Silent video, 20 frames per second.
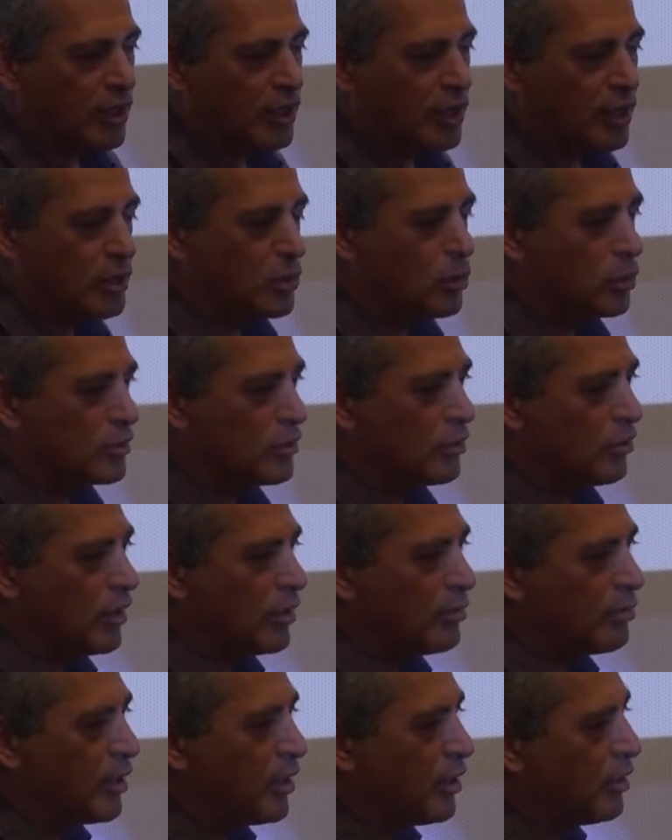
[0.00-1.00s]
it was all
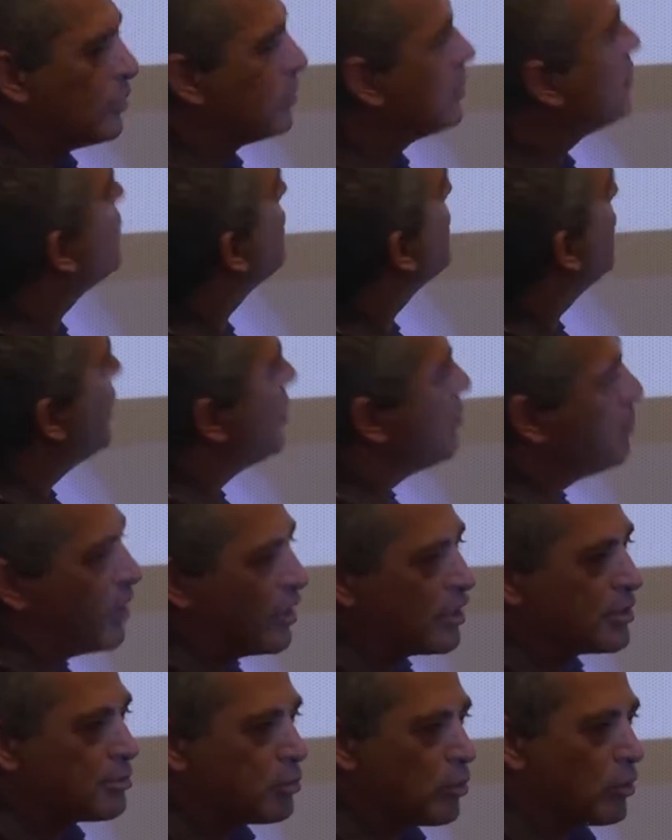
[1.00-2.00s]
about
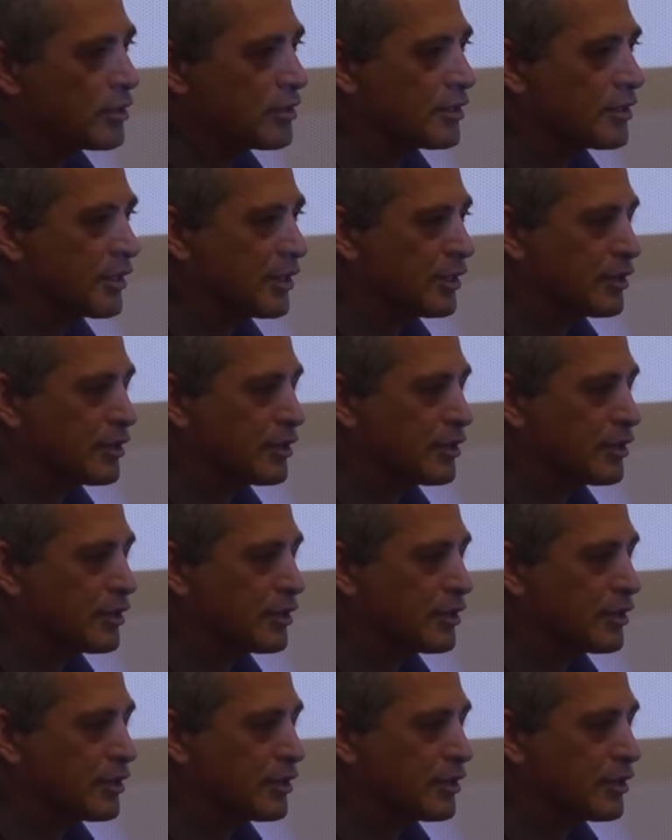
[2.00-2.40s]
batch processing.